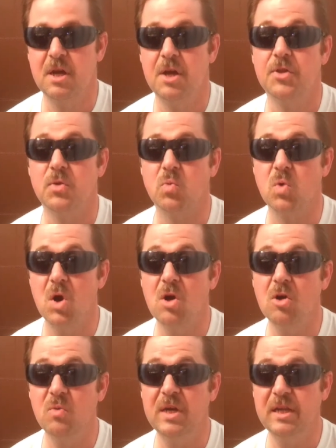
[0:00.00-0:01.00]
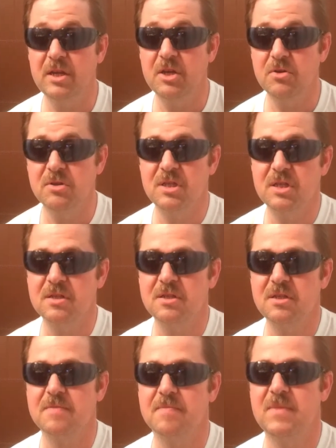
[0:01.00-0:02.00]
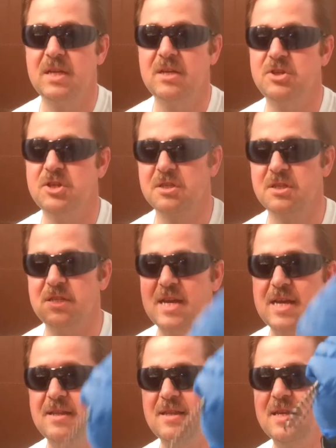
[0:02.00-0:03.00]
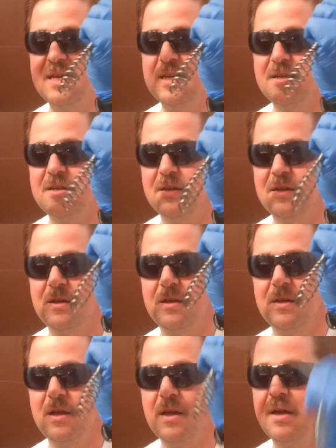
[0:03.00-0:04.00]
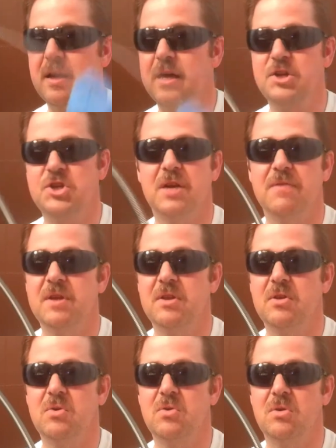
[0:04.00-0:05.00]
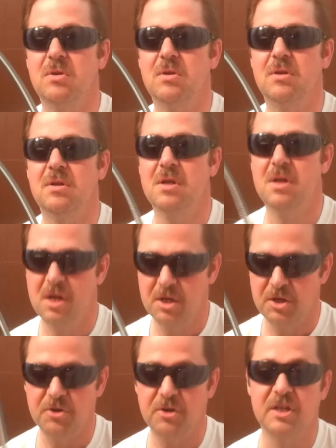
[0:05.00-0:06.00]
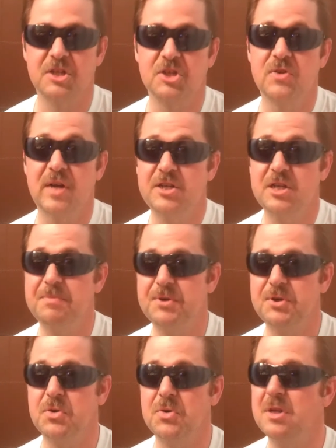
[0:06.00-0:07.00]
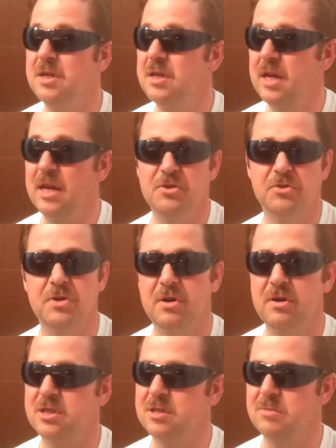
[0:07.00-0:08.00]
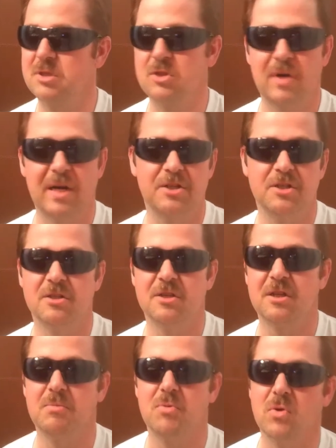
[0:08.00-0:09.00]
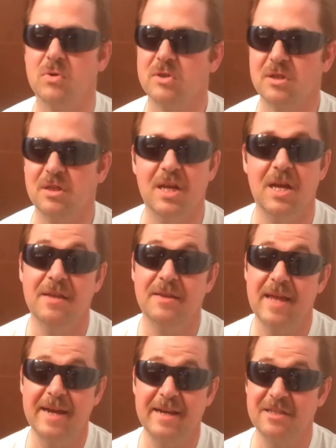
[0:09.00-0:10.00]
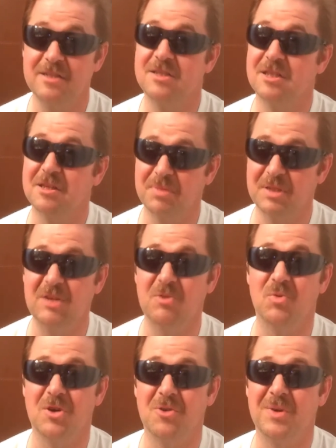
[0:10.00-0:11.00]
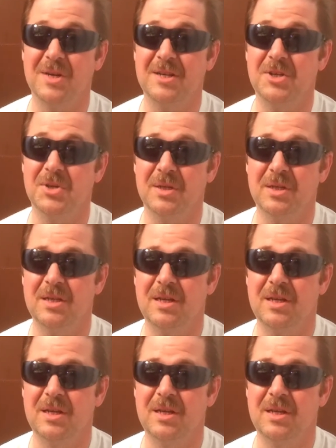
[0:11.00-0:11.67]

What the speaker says: The wrong way to use this is just to take the end and shove it in the hole. You're going to scratch up your toilet and you'll notice some scratches on the porcelain. That is the complete wrong way to do it.